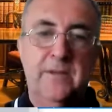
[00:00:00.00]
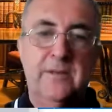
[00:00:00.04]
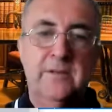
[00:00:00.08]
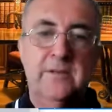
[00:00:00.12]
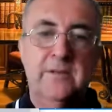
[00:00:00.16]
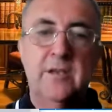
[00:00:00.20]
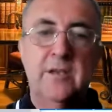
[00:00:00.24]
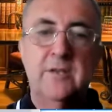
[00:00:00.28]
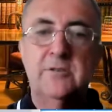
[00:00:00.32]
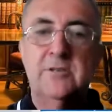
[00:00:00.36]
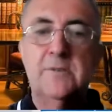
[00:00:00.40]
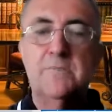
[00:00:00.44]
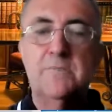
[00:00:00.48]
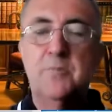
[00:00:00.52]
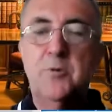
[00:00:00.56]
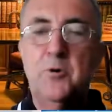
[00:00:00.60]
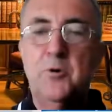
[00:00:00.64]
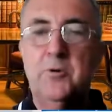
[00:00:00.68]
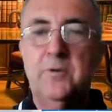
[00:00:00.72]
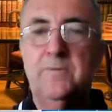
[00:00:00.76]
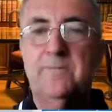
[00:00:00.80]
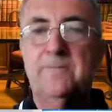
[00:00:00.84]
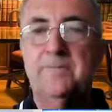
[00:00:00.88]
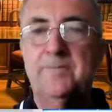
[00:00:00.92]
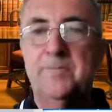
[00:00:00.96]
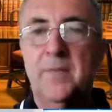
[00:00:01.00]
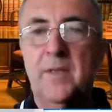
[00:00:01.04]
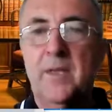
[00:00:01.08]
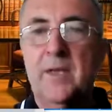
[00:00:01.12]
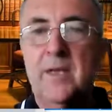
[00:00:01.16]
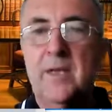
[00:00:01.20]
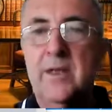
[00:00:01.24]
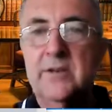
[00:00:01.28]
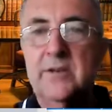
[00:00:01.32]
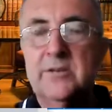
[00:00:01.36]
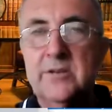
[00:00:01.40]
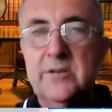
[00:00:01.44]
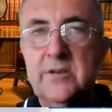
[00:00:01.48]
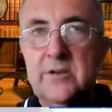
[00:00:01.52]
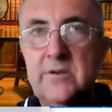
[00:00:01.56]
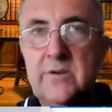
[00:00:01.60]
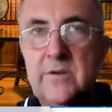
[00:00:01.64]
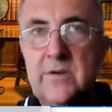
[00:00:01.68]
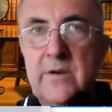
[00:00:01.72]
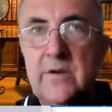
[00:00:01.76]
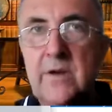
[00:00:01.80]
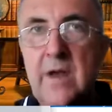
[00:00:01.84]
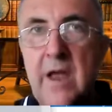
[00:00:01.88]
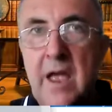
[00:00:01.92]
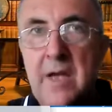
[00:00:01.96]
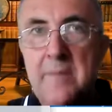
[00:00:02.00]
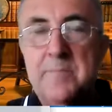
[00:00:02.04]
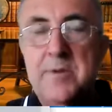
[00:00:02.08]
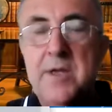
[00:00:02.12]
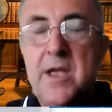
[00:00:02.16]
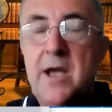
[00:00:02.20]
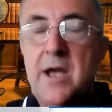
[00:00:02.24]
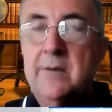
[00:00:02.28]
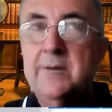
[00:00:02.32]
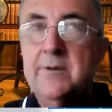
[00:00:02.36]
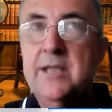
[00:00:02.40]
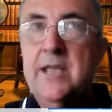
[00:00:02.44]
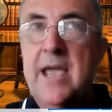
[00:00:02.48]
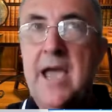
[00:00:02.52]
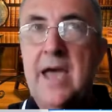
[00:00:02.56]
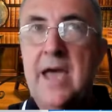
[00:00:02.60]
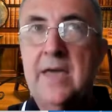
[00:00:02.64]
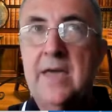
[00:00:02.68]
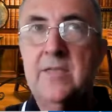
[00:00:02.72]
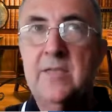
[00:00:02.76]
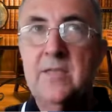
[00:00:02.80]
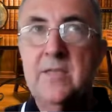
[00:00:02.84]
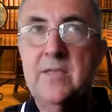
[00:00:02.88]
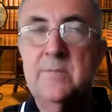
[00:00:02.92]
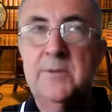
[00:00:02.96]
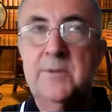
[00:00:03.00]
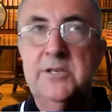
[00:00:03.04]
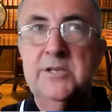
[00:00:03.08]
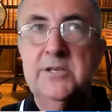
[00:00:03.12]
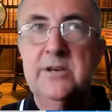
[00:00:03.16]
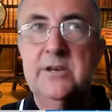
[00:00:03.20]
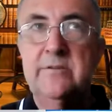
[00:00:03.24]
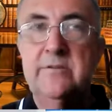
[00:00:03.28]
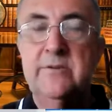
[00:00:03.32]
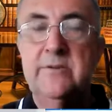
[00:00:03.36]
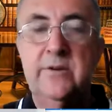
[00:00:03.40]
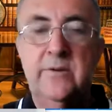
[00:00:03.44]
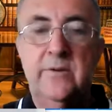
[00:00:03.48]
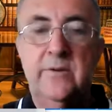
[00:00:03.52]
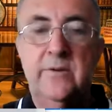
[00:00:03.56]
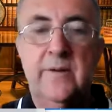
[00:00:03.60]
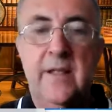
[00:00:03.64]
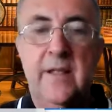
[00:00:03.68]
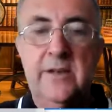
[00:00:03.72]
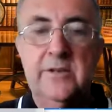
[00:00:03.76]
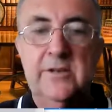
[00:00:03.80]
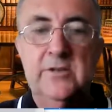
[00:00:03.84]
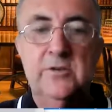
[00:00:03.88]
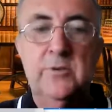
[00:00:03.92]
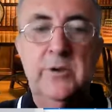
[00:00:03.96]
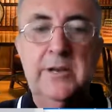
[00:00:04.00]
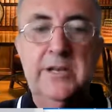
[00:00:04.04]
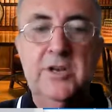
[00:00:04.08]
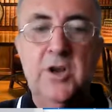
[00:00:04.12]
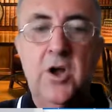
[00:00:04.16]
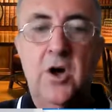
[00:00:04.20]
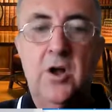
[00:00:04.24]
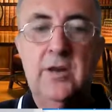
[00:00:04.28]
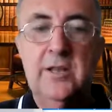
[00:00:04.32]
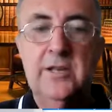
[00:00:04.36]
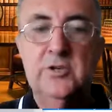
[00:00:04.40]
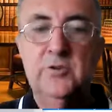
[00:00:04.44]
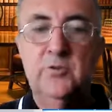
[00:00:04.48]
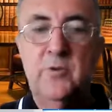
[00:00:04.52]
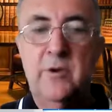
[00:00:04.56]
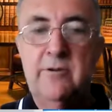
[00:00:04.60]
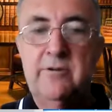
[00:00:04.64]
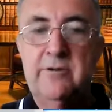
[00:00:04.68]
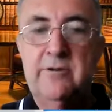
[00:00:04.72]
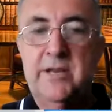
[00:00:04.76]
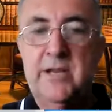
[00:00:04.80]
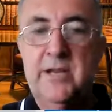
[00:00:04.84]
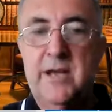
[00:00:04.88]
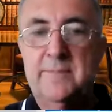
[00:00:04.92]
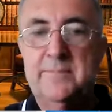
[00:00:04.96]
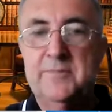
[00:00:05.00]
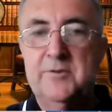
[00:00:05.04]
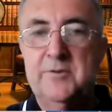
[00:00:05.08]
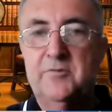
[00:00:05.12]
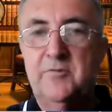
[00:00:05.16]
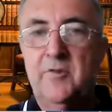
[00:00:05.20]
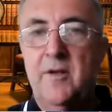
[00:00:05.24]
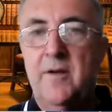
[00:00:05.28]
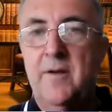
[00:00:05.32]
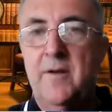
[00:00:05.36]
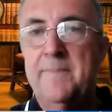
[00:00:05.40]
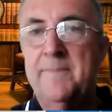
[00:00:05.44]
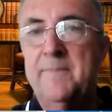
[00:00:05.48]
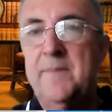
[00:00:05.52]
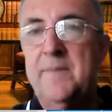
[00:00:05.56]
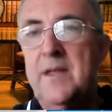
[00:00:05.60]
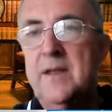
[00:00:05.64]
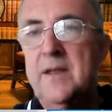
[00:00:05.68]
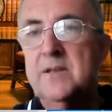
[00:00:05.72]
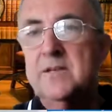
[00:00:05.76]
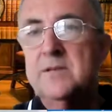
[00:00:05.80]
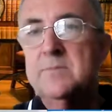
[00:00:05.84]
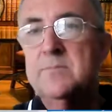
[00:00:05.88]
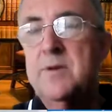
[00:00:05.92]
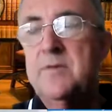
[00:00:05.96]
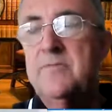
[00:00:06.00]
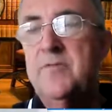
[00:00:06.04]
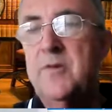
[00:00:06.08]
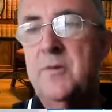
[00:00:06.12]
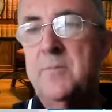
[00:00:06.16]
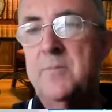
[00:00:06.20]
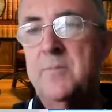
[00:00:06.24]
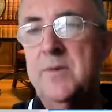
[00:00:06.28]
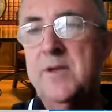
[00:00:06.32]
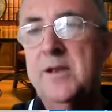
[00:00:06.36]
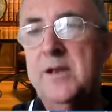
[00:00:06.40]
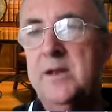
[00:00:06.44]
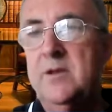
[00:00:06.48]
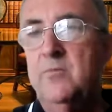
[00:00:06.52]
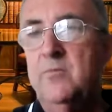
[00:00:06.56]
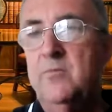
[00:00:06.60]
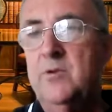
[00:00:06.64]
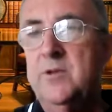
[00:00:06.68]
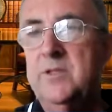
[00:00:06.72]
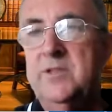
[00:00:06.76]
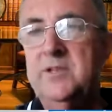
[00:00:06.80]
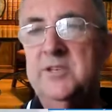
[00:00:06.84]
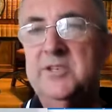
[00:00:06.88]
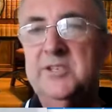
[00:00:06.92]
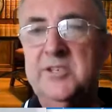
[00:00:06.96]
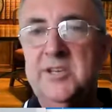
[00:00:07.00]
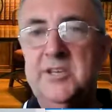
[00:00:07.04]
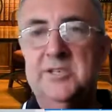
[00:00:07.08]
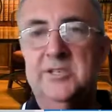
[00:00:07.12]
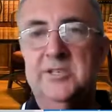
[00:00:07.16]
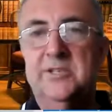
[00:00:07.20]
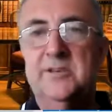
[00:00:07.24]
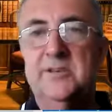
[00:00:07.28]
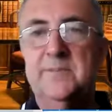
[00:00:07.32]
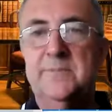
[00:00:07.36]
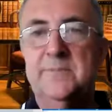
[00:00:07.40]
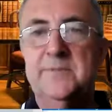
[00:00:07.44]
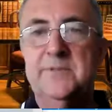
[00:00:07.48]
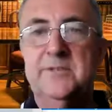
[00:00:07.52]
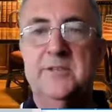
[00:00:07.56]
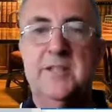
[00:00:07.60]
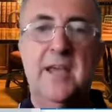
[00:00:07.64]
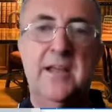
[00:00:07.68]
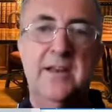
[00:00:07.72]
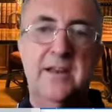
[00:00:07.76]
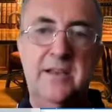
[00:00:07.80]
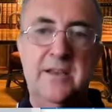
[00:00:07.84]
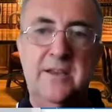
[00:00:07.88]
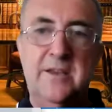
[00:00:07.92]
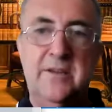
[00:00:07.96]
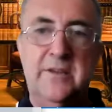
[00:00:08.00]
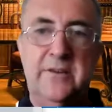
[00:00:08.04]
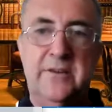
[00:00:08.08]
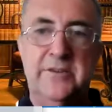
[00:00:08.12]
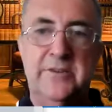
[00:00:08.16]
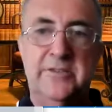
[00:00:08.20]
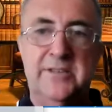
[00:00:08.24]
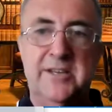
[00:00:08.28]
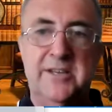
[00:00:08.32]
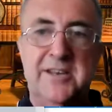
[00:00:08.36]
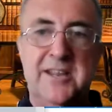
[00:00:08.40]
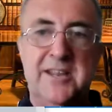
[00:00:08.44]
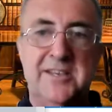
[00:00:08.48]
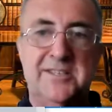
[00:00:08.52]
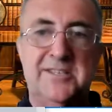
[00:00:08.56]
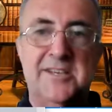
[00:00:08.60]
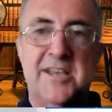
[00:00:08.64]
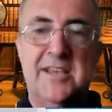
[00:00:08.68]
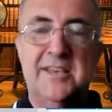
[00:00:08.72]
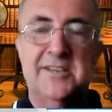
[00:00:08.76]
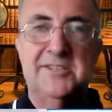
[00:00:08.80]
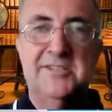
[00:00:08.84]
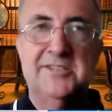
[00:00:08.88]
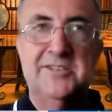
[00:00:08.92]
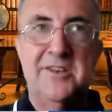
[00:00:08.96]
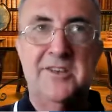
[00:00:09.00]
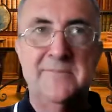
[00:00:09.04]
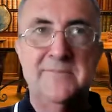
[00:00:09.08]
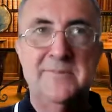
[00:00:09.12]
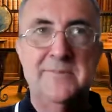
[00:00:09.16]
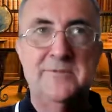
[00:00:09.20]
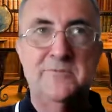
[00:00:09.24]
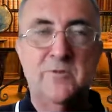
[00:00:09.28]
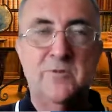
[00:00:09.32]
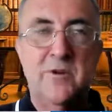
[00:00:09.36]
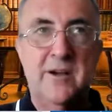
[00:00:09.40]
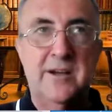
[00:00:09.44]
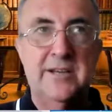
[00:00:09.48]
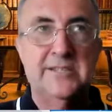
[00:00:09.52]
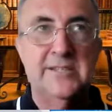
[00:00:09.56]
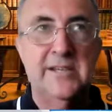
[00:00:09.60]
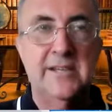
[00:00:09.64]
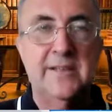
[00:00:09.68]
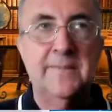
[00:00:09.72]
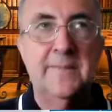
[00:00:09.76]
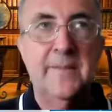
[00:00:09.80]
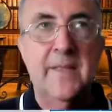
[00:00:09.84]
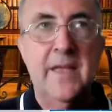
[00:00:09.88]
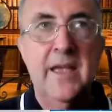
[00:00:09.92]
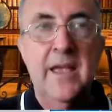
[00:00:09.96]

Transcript: So it's important to be able to gather the material, to acknowledge where it comes from, to be familiar with the systems that are used in essay assignment writing.